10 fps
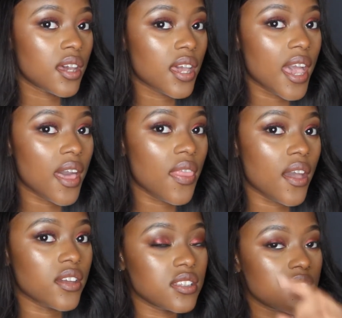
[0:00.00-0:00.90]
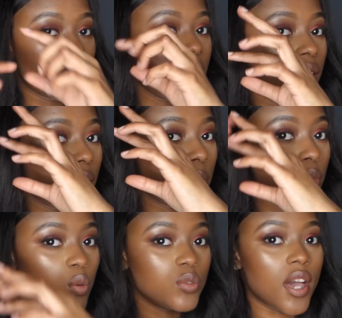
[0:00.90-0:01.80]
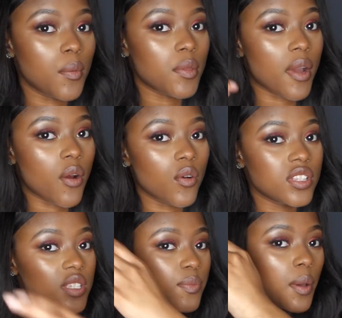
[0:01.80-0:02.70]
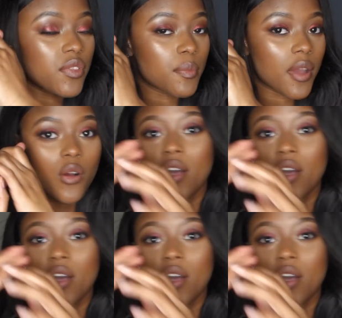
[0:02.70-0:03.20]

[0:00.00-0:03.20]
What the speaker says: hair that is pulled down with the barrel and spun with the barrel,